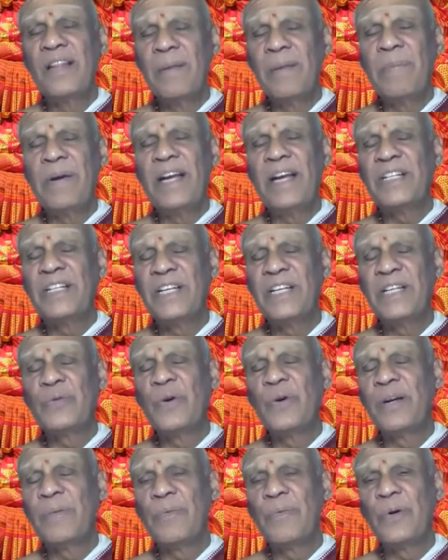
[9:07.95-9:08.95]
repetition is
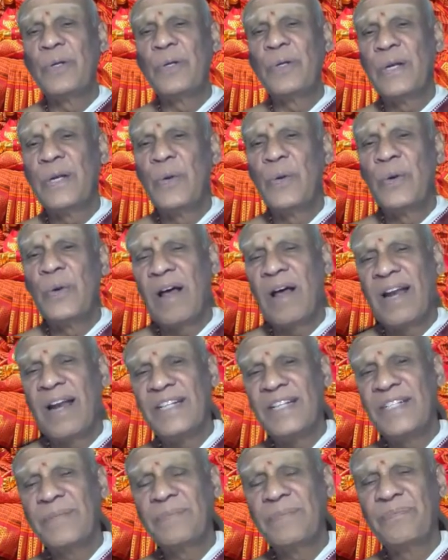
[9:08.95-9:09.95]
going to produce a new
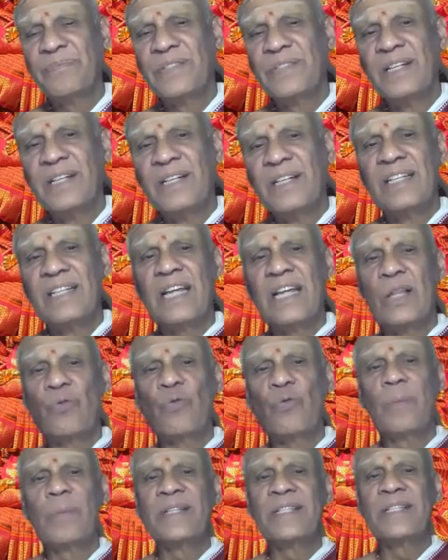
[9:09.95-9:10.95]
knowledge?
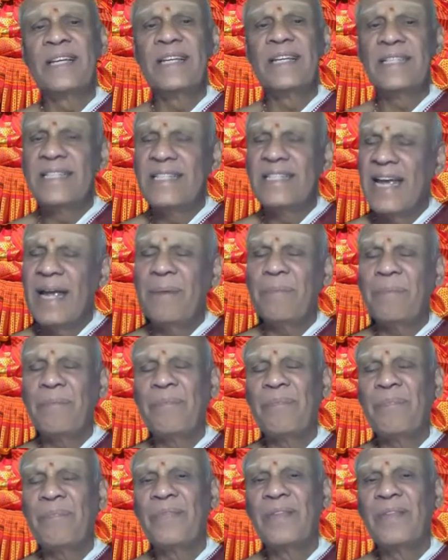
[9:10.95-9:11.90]
Sattvamasi is same.